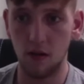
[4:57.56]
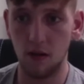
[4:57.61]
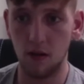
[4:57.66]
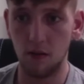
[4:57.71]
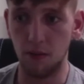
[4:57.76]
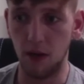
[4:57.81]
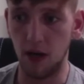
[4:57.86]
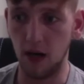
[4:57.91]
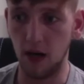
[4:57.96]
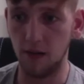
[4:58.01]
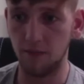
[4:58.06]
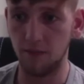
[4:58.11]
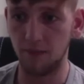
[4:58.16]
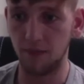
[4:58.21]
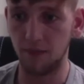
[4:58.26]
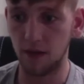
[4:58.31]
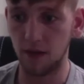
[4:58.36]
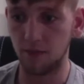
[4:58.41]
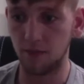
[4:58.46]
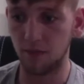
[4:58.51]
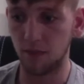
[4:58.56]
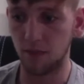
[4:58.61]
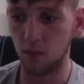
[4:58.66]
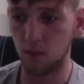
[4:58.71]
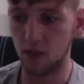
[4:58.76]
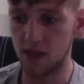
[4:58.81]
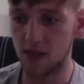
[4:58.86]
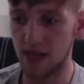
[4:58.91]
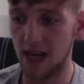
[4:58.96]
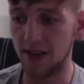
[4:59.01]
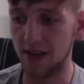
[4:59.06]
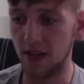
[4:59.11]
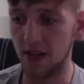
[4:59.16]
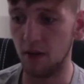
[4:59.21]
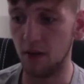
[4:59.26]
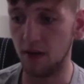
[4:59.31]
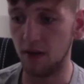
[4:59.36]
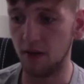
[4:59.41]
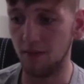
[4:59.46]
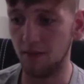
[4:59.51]
But we sat
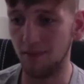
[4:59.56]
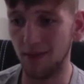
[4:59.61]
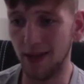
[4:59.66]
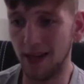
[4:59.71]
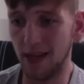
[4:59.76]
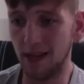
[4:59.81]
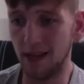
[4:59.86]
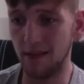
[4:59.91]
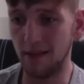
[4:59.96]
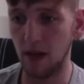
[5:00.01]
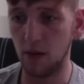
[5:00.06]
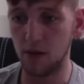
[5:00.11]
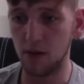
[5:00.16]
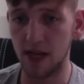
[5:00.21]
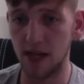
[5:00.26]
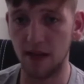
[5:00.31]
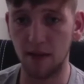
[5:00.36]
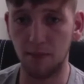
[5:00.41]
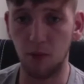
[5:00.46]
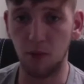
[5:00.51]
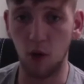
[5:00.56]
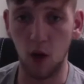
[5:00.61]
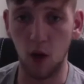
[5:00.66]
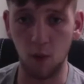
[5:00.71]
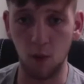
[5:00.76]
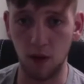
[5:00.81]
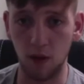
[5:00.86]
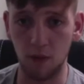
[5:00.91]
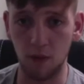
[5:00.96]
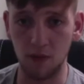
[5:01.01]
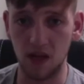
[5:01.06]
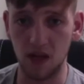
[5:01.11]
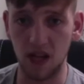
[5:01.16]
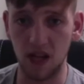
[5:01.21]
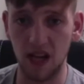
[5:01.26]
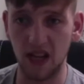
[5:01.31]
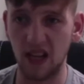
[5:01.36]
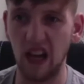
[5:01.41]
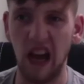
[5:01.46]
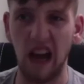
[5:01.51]
down and I was at the point where it was
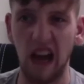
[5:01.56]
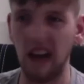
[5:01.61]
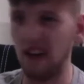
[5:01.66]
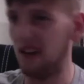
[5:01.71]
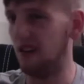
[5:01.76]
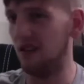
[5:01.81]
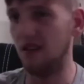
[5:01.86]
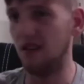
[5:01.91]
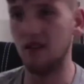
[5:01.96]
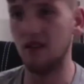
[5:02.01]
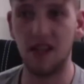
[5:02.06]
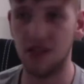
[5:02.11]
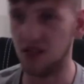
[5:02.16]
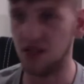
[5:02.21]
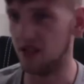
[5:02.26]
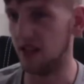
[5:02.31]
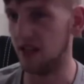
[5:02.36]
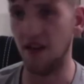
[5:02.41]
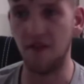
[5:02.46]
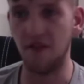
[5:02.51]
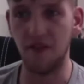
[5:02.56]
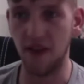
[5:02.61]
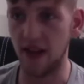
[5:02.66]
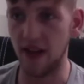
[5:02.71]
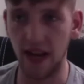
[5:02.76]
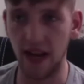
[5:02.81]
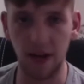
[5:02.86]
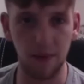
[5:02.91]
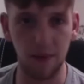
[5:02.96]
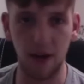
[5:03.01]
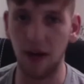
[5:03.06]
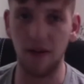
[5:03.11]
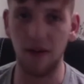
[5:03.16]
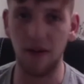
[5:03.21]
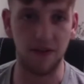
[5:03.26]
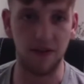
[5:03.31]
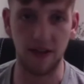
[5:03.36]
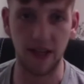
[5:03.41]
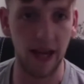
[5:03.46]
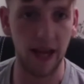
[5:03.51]
like, let's just get a fight anyway. I don't
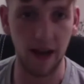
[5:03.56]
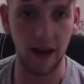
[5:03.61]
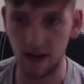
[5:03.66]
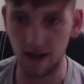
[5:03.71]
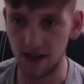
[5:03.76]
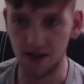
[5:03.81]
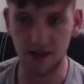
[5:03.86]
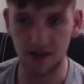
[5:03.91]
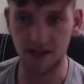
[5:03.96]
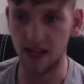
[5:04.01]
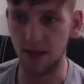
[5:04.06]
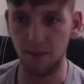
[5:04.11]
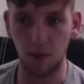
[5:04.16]
even care. Let's just take